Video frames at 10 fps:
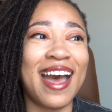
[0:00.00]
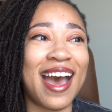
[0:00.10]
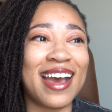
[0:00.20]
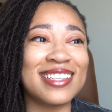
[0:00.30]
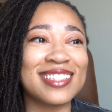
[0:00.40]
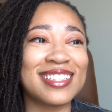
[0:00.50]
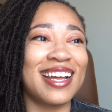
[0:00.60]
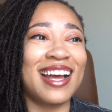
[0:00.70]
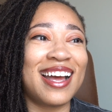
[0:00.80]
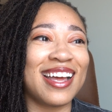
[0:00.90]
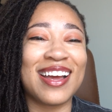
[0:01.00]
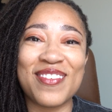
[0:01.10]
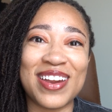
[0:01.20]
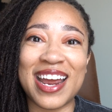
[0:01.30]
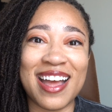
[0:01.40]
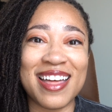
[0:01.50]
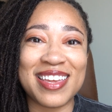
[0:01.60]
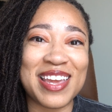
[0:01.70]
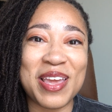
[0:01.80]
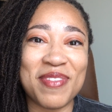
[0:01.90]
when I got
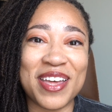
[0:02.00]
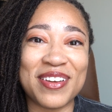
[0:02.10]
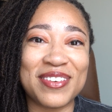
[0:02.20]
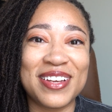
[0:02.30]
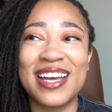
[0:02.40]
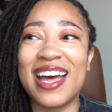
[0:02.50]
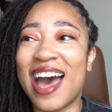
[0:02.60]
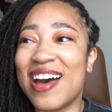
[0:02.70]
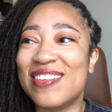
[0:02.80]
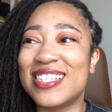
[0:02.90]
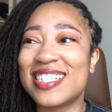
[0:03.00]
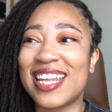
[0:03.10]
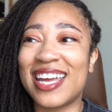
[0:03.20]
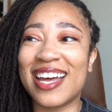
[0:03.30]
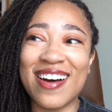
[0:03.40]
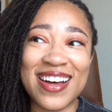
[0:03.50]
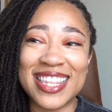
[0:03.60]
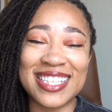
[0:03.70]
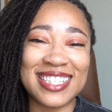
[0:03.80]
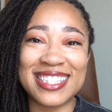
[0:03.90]
the email, I was like, oh,
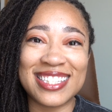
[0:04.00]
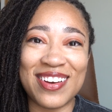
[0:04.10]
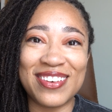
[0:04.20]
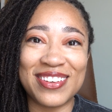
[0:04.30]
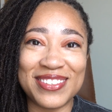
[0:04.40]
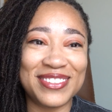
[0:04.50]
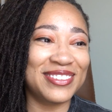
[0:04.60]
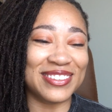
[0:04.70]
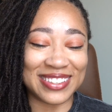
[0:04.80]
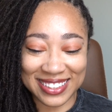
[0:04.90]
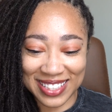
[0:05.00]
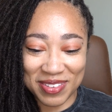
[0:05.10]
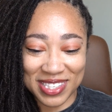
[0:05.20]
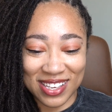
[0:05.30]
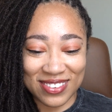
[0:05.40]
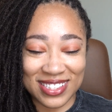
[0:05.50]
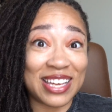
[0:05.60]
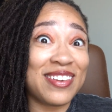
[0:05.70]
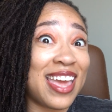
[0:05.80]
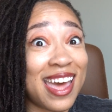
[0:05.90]
this is so cool. So
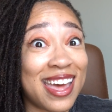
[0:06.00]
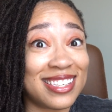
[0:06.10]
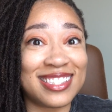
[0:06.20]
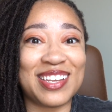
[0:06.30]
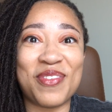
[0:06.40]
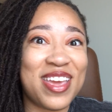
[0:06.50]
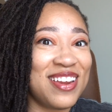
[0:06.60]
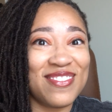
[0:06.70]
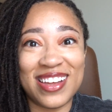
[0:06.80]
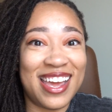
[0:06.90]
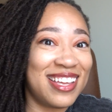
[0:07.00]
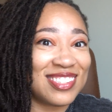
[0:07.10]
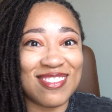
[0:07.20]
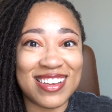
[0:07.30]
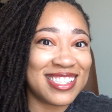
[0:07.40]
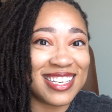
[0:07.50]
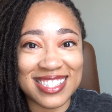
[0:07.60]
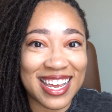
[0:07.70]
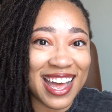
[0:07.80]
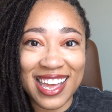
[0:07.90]
yes, if anyone else wants to
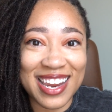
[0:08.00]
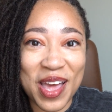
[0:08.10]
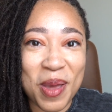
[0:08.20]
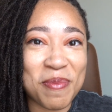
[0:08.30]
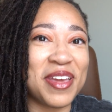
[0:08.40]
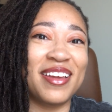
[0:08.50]
sign up,